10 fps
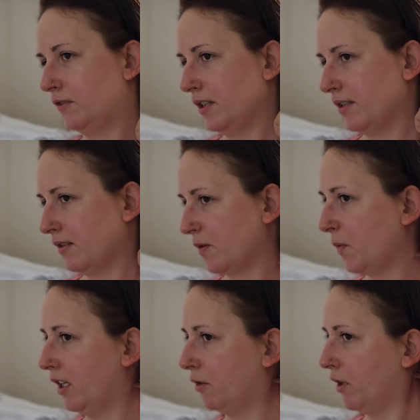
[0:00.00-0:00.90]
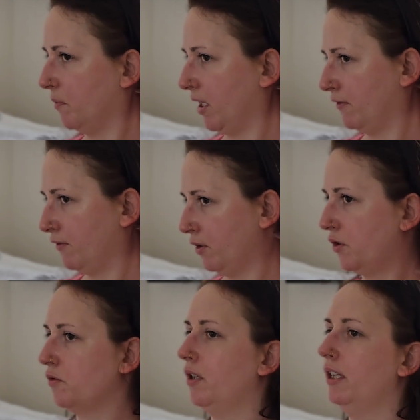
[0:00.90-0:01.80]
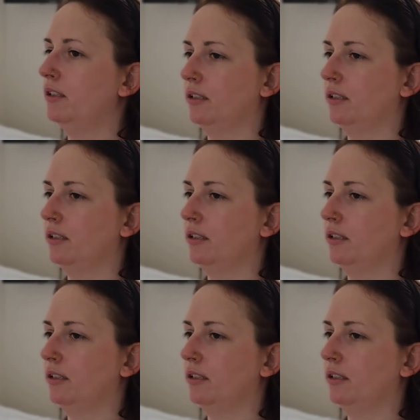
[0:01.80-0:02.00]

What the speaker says: reasons why the weight might fluctuate,